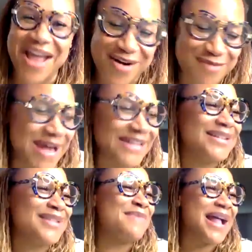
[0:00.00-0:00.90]
That go back to
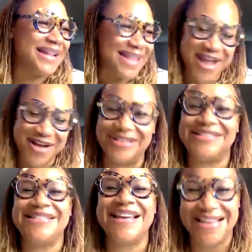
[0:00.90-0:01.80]
the body language.
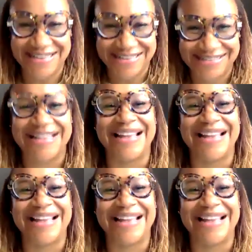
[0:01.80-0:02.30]
Yes.